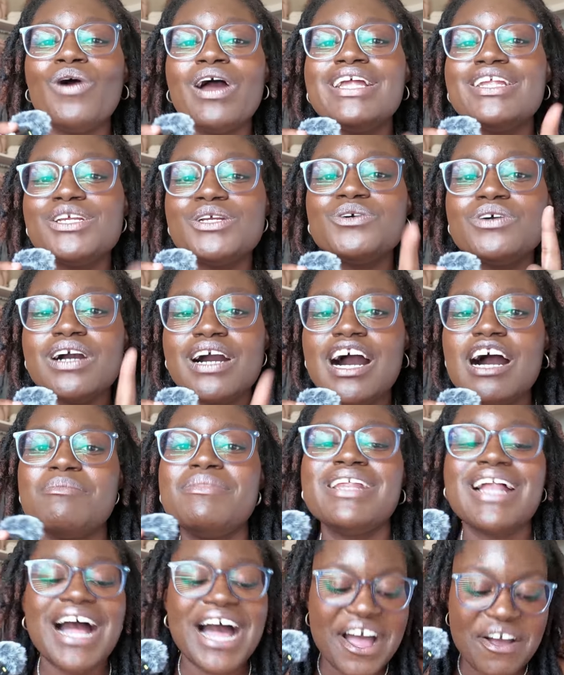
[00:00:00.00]
when you
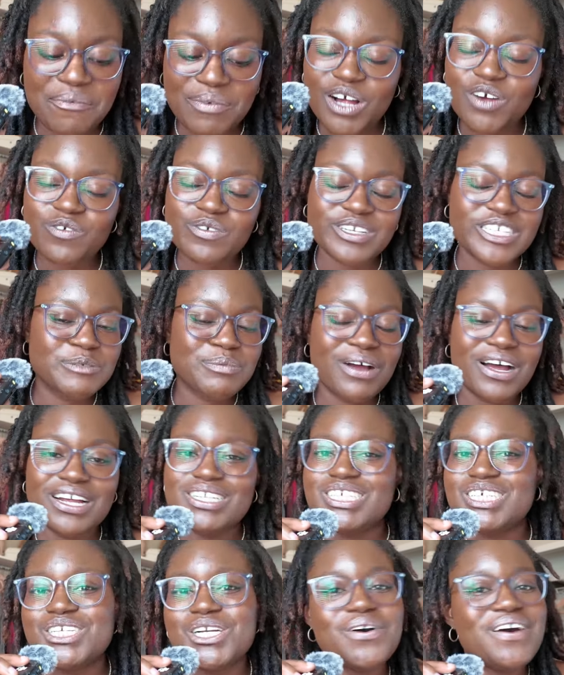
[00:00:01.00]
comment, I will
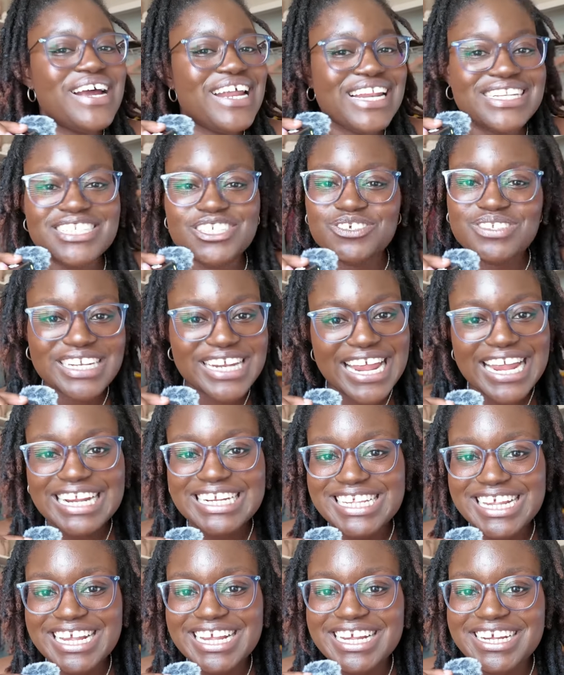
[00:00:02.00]
respond, so go ahead and do the
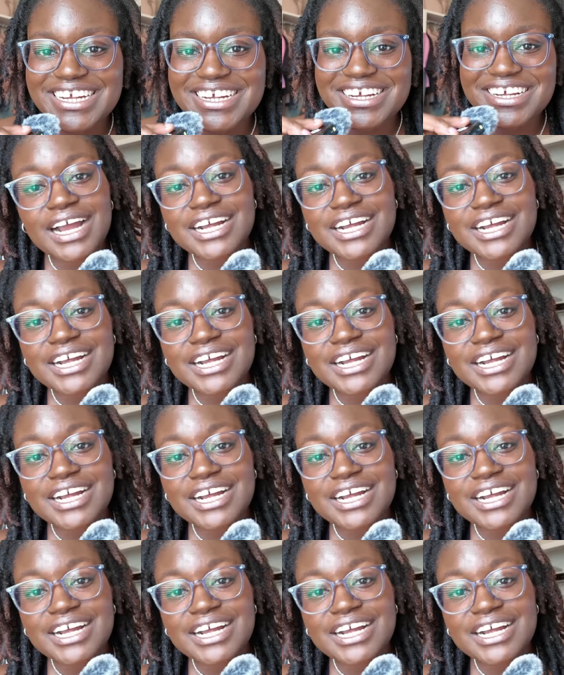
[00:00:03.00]
dang thing.